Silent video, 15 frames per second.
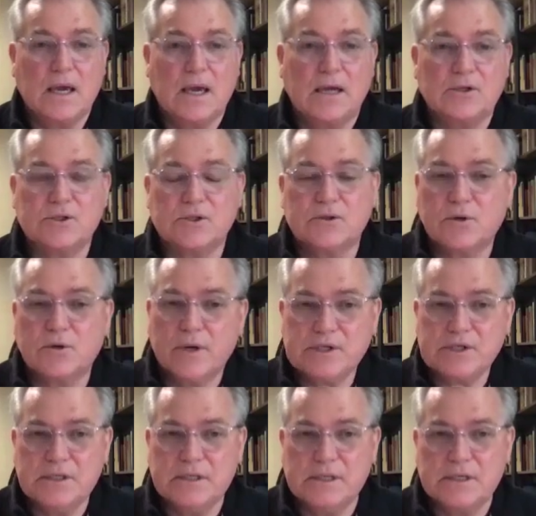And so the
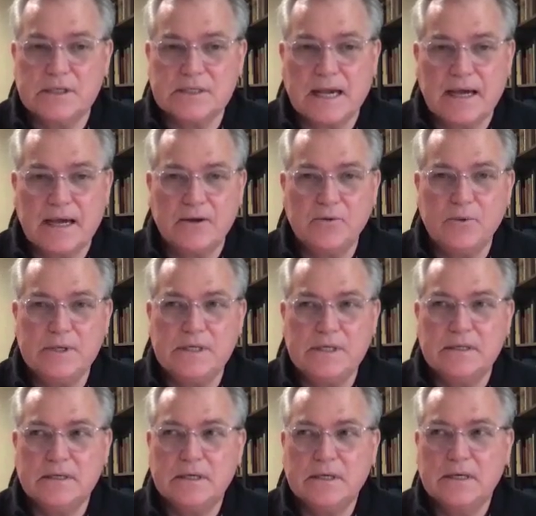question is, how are
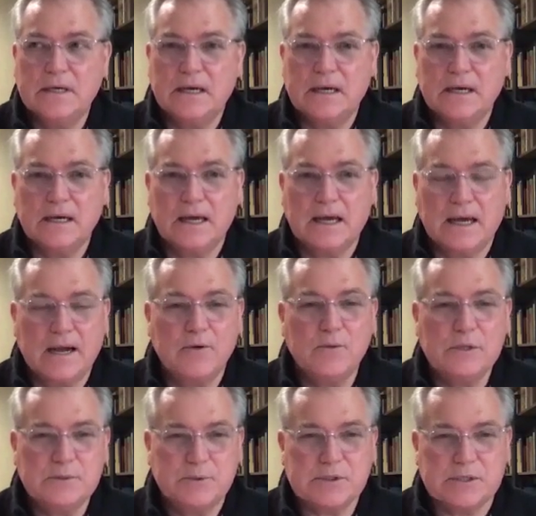we
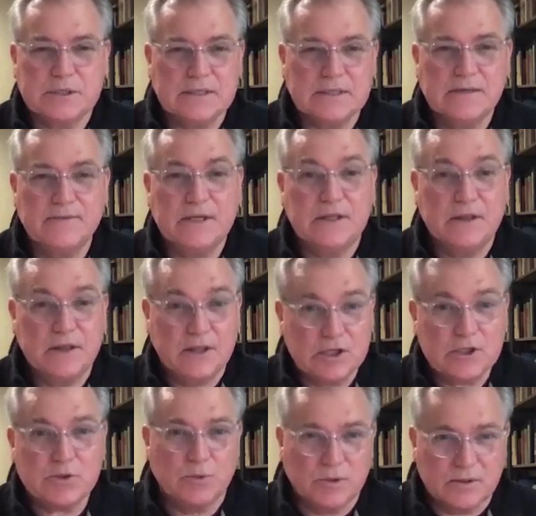supposed to live in
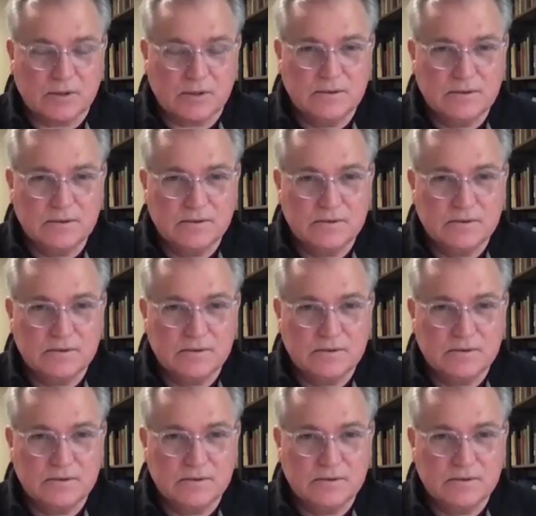this world?